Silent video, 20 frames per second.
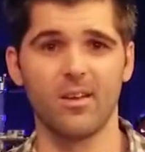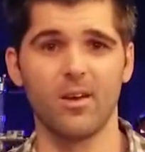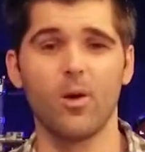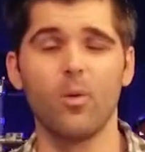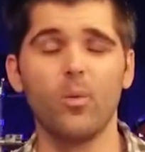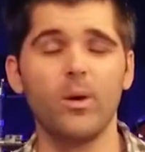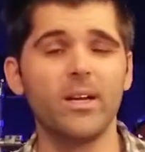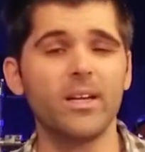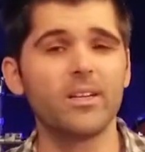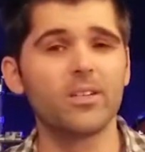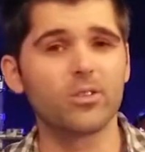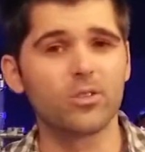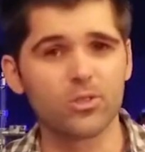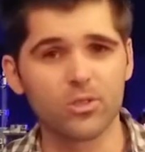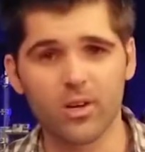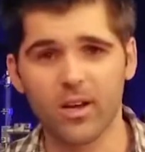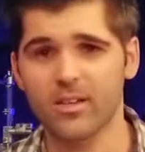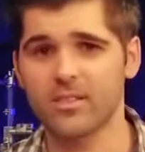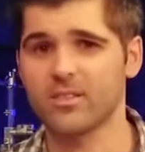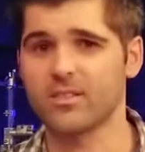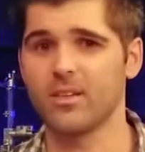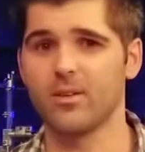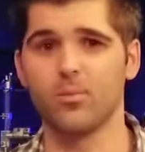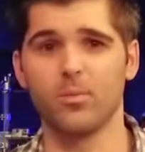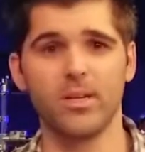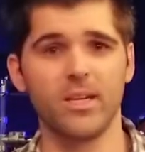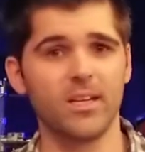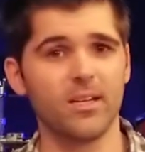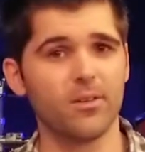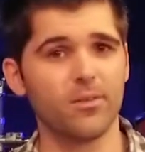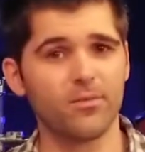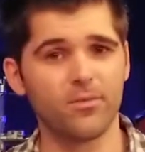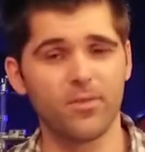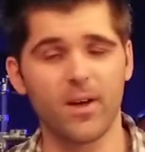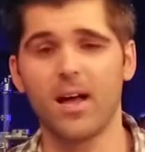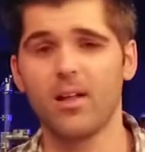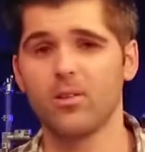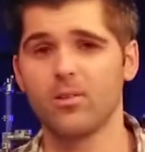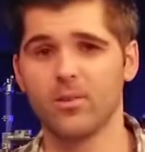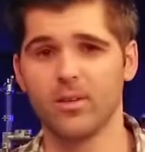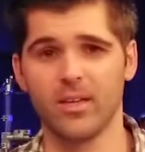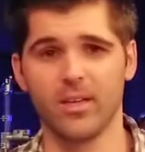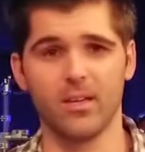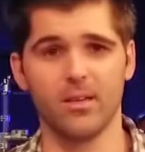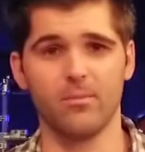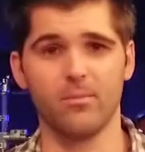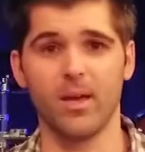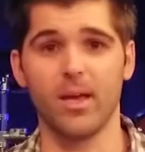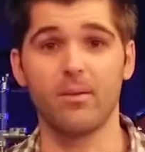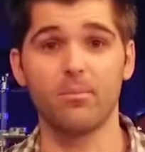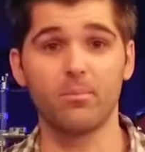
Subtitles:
We need to trust him. We need to follow him and